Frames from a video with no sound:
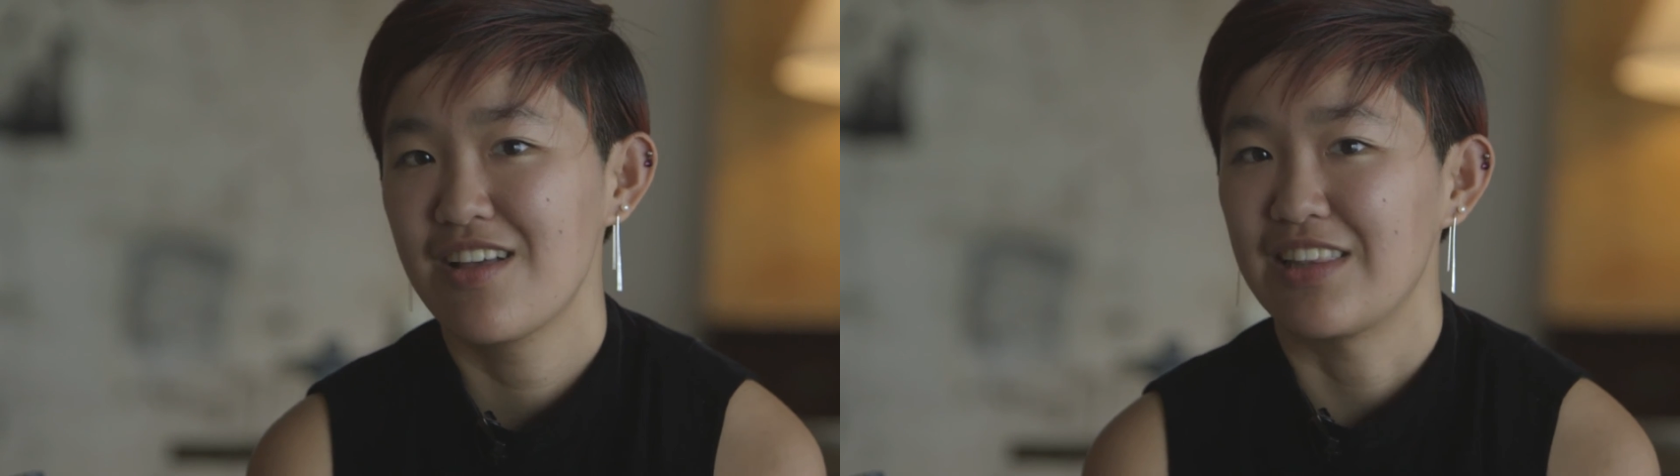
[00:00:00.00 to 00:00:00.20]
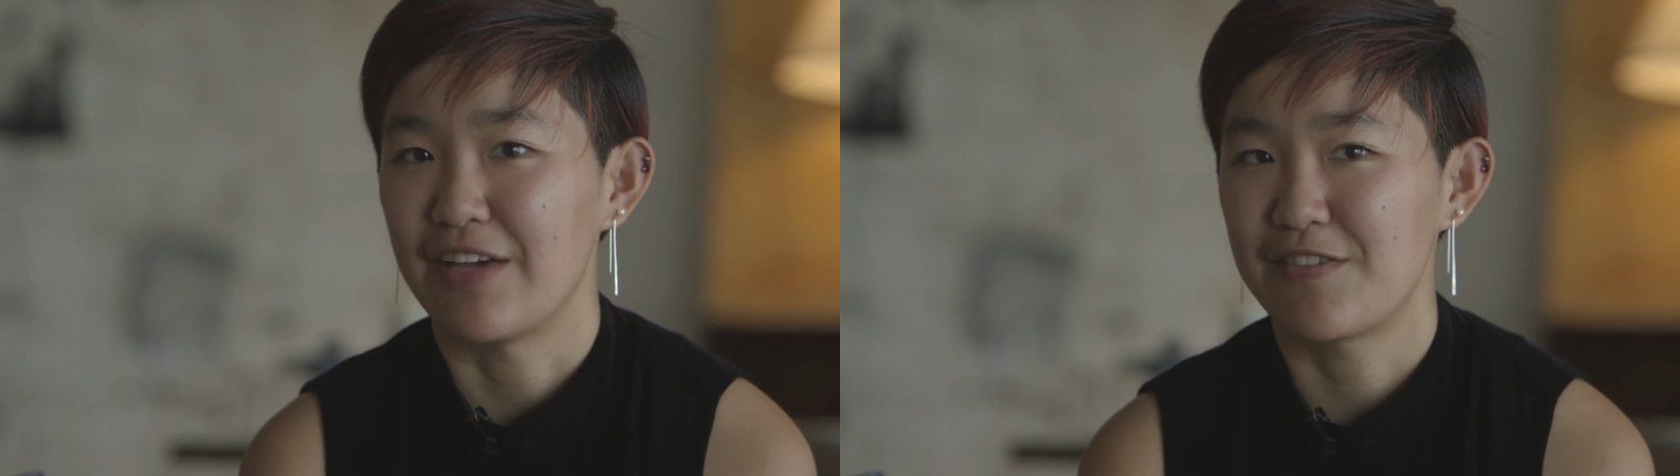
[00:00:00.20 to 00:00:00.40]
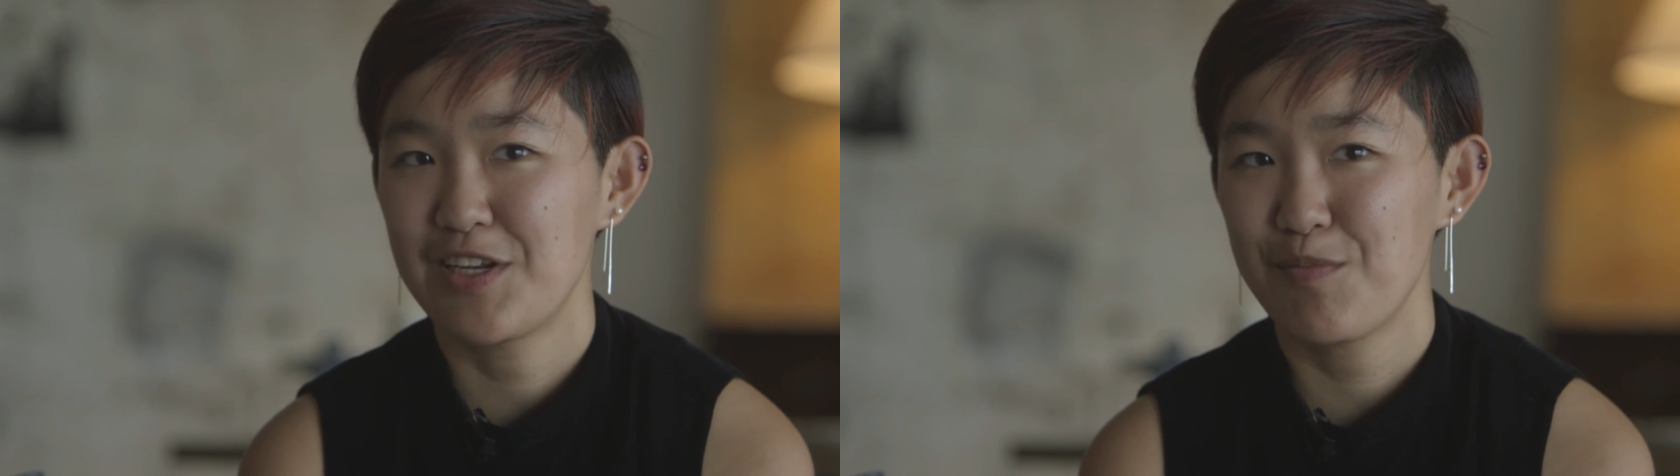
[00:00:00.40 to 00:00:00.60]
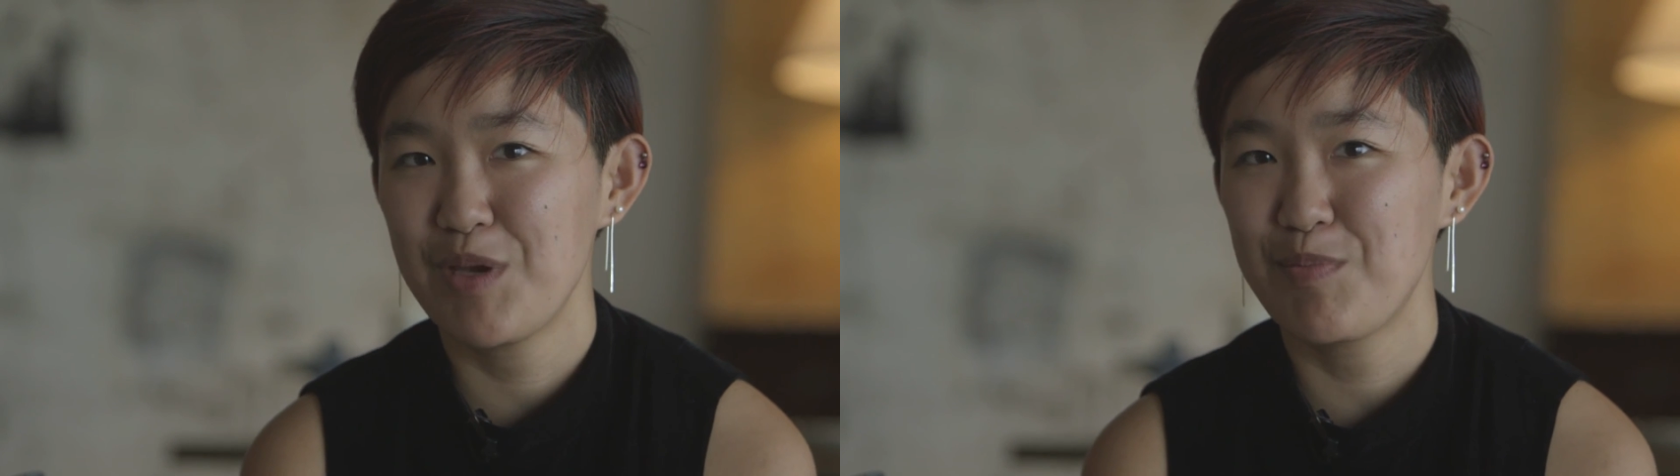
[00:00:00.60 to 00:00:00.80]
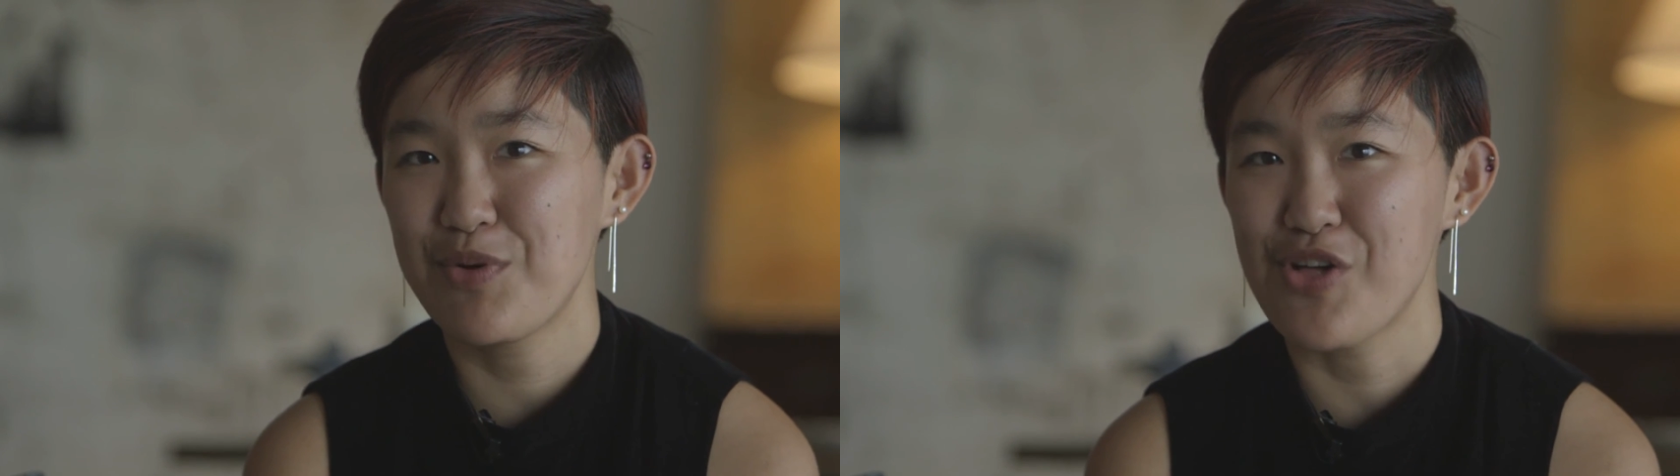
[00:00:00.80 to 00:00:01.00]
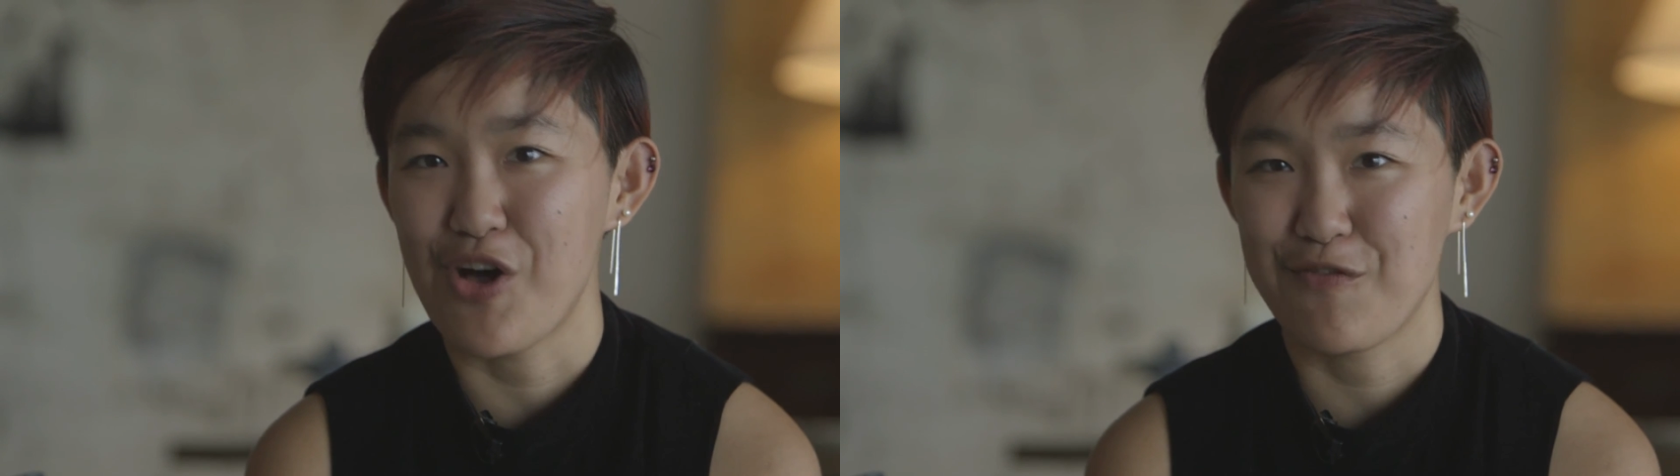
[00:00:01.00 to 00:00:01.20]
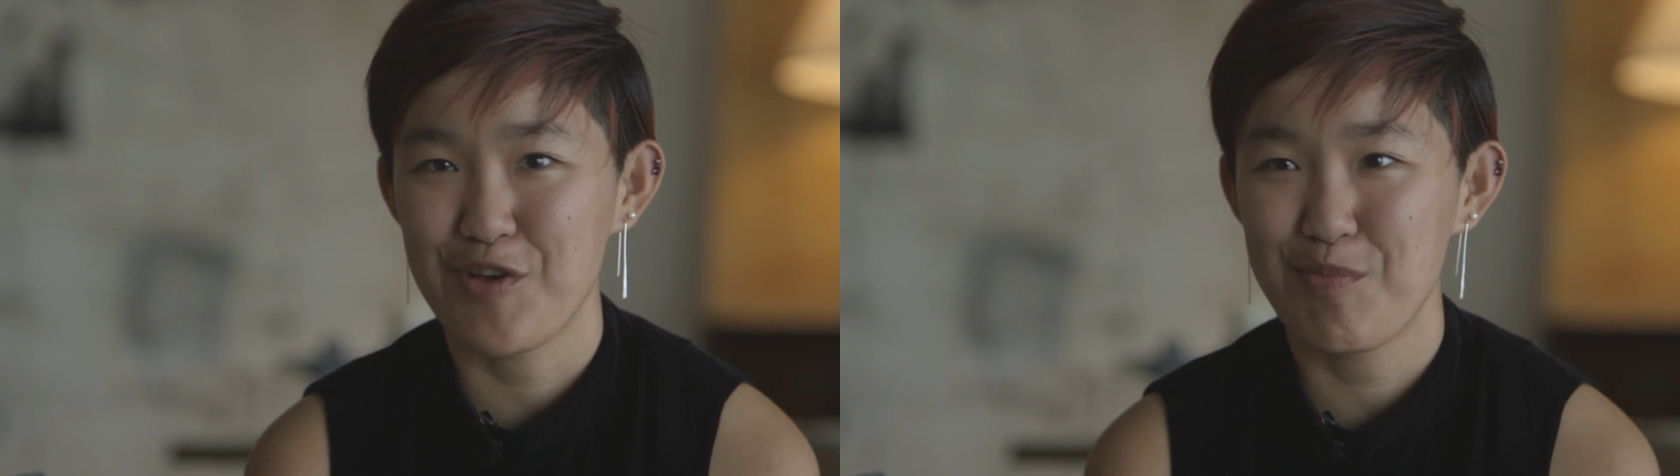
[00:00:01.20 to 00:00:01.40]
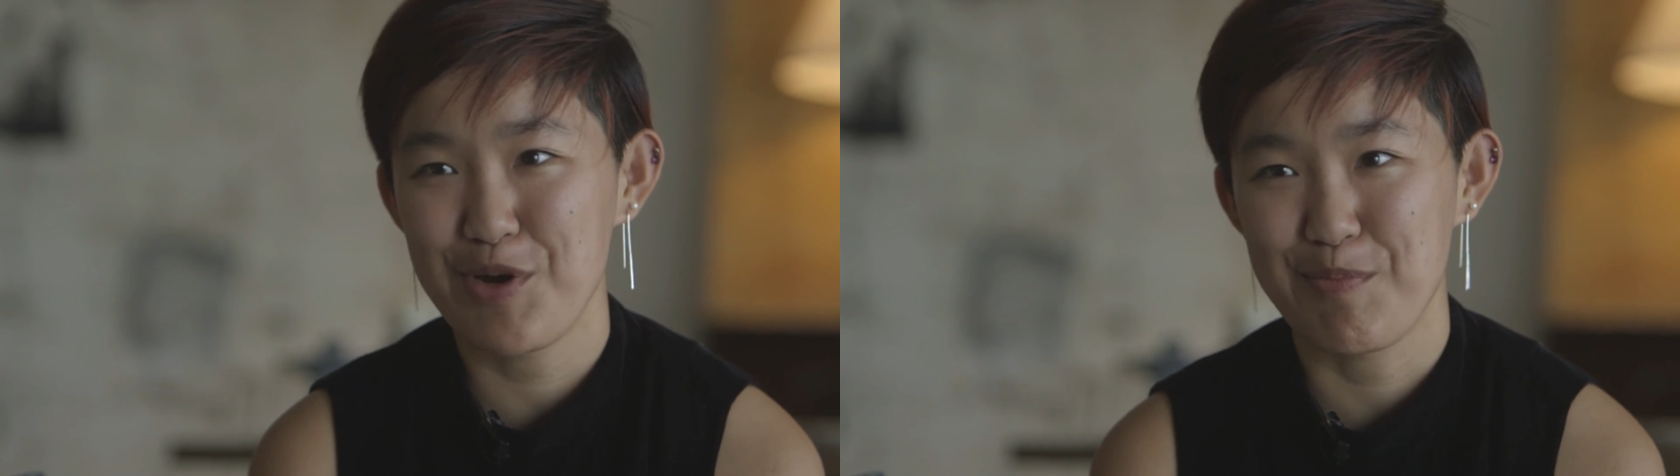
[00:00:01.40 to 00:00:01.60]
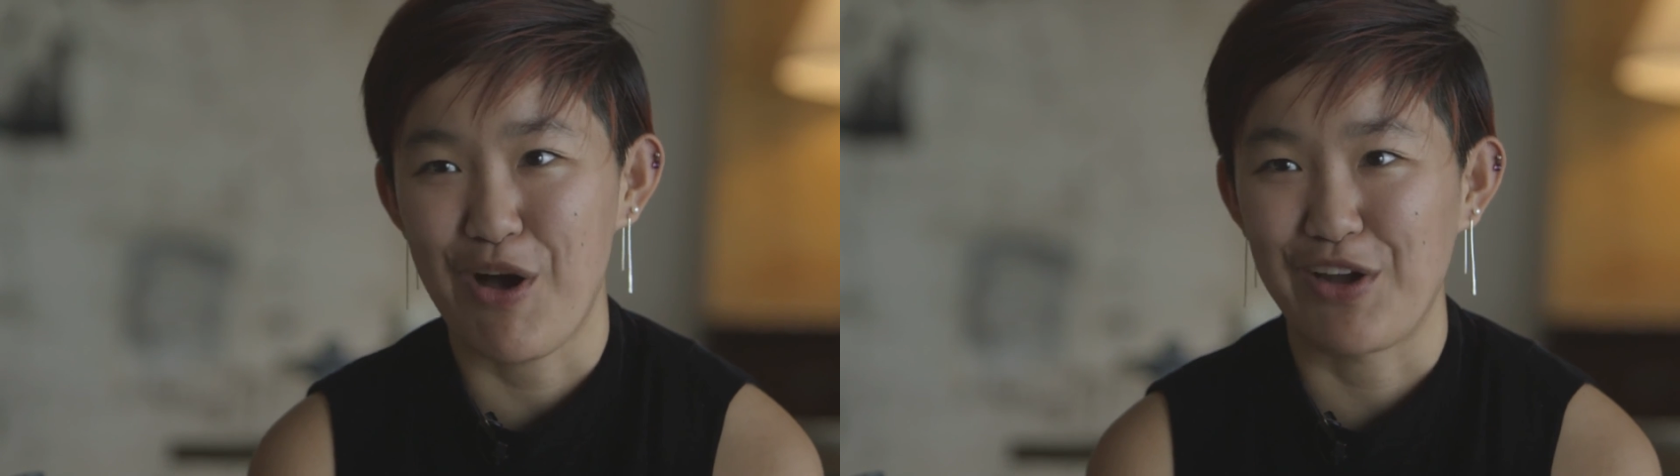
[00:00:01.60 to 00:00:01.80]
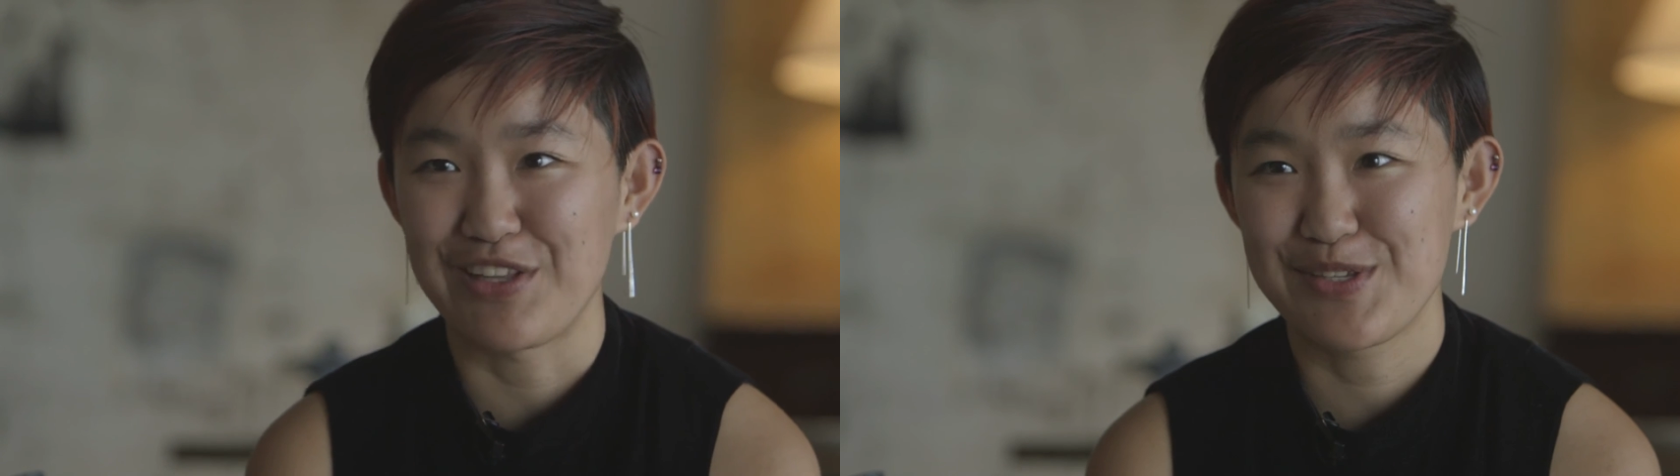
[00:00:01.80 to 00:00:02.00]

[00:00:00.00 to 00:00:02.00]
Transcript: left-handed people all feel put upon in